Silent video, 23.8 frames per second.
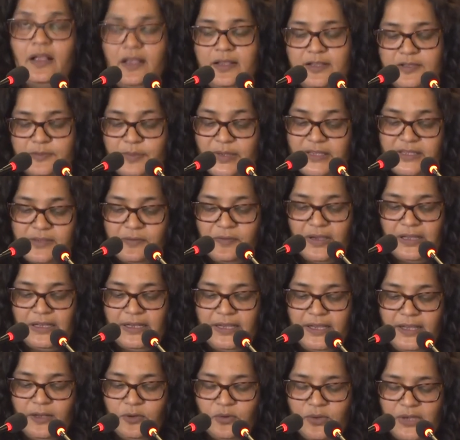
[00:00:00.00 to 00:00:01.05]

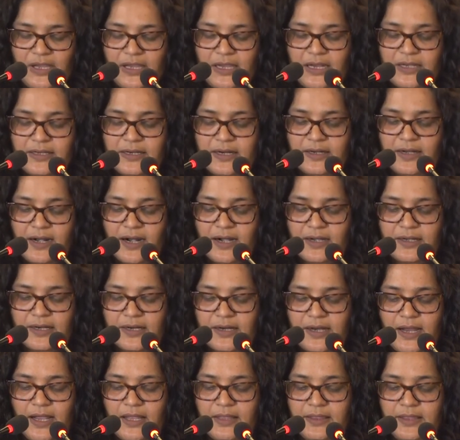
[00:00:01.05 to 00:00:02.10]
specifically looking at
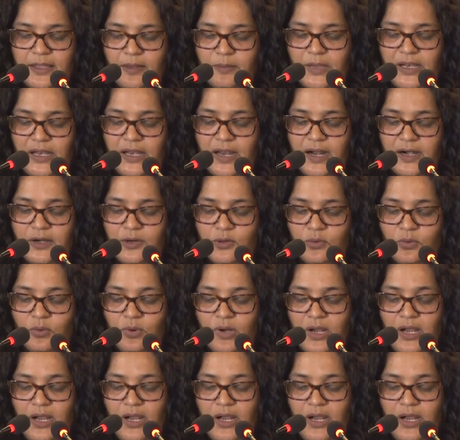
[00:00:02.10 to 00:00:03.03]
Karnataka and Tamil Nadu,